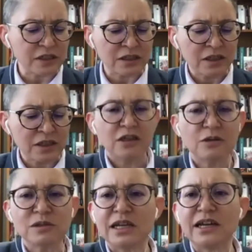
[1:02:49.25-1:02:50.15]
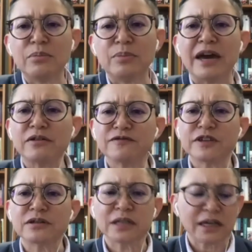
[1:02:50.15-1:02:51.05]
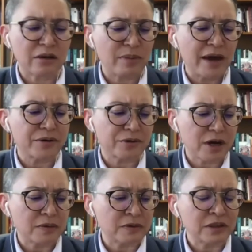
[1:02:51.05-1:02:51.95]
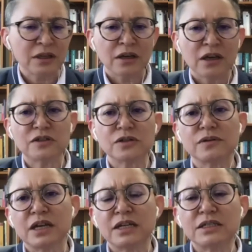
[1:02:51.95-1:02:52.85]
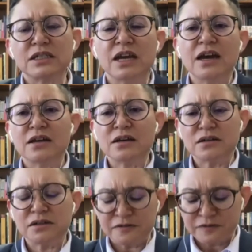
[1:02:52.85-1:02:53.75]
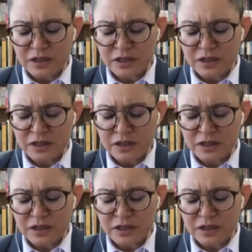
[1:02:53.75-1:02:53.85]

And it was like a battlefield, like a battleground. And so the idea of